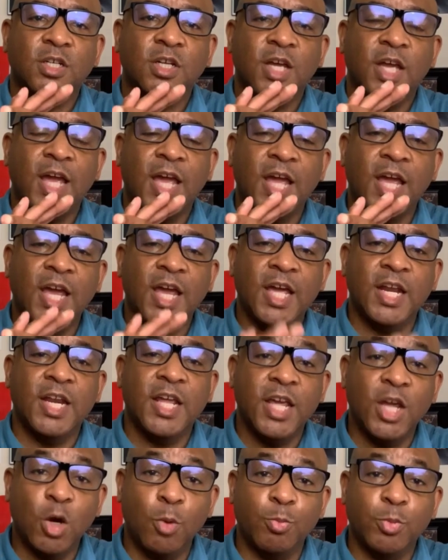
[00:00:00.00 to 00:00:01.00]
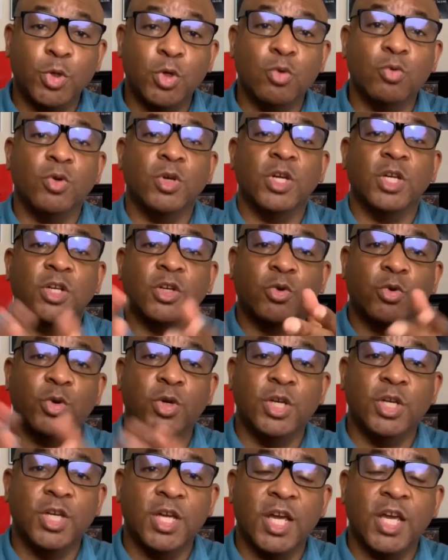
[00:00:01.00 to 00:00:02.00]
and help you
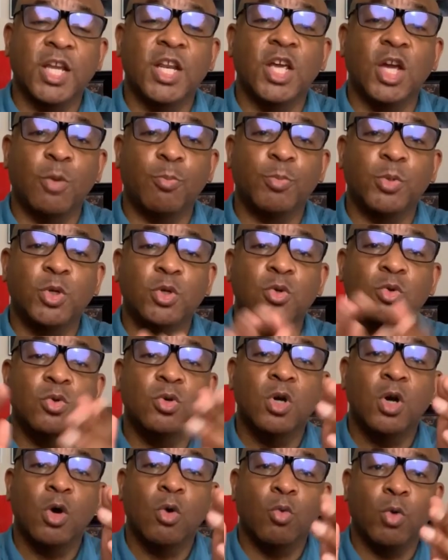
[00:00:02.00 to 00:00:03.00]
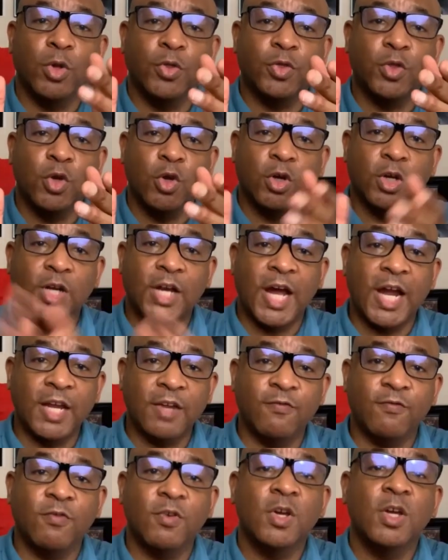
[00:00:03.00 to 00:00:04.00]
increase and help you with your
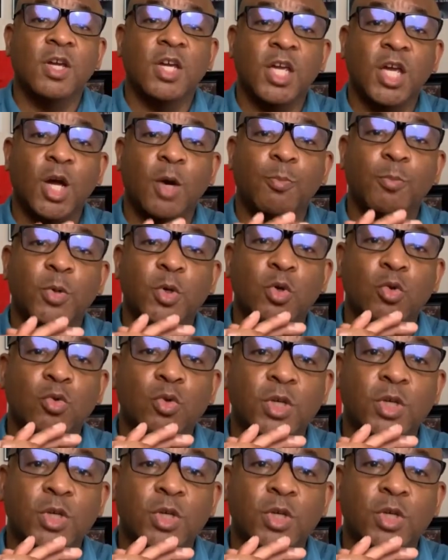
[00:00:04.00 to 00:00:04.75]
life, help you